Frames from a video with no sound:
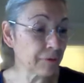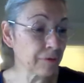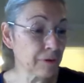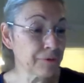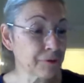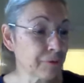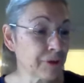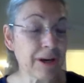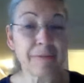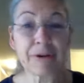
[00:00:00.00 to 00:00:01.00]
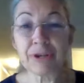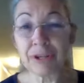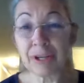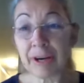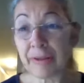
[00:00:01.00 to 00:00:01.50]
close to retirement, trying to
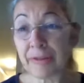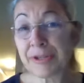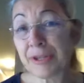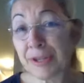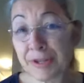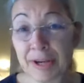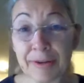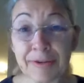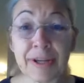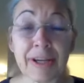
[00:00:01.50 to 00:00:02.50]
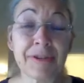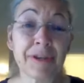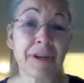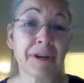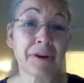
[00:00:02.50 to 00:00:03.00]
get out of the cities, downsizing,
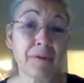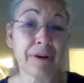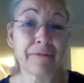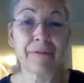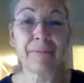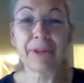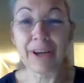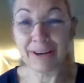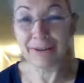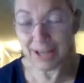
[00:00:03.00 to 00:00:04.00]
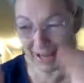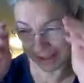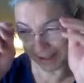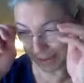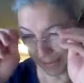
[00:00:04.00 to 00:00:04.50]
getting away from the higher
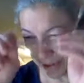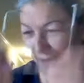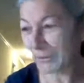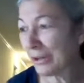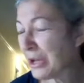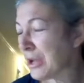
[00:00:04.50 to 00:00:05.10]
taxes, whatever.